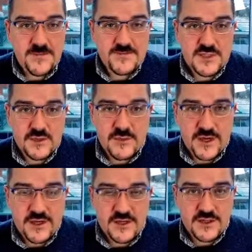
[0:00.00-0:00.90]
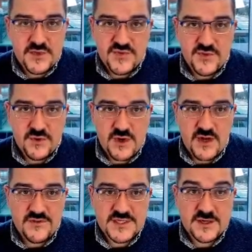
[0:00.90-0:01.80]
So what I'm going to do for
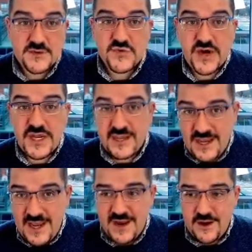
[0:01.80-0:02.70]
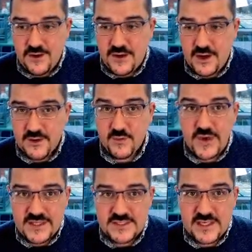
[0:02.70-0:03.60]
office hours right now on
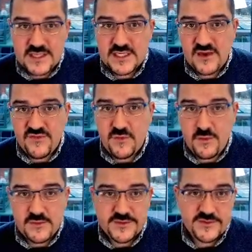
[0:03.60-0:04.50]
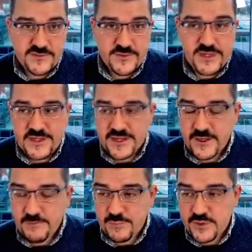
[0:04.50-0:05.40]
Wednesdays at 4 is, I'm
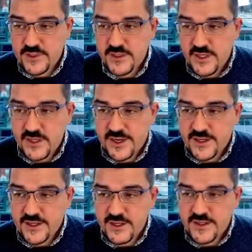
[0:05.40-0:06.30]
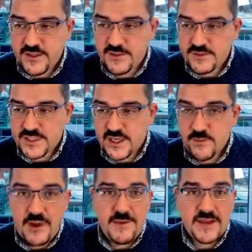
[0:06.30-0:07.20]
going to use a
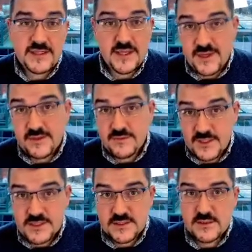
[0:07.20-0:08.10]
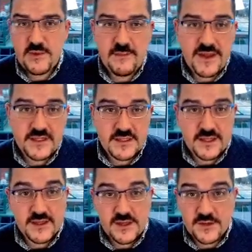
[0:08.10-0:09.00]
WebEx link, and this is the WebEx
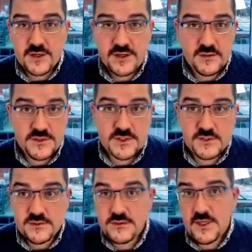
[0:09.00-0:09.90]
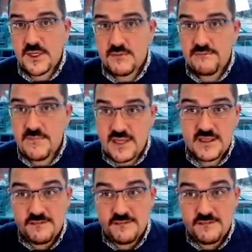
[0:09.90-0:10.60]
link that you can use to meet